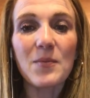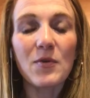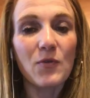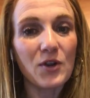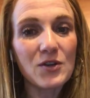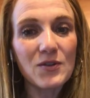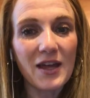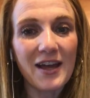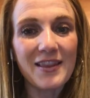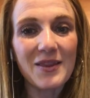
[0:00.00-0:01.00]
Before you do
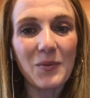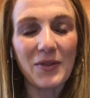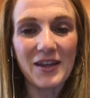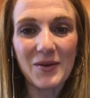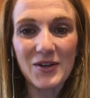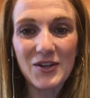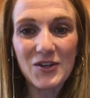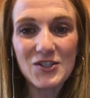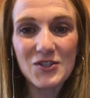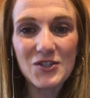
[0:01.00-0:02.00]
that, the one thing I want to
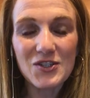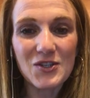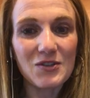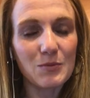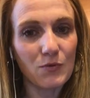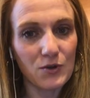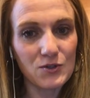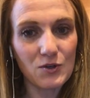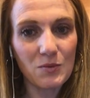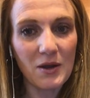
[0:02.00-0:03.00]
encourage you to do is before you
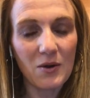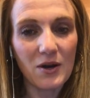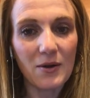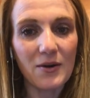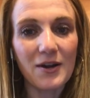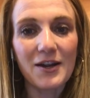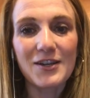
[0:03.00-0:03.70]
start your power hour,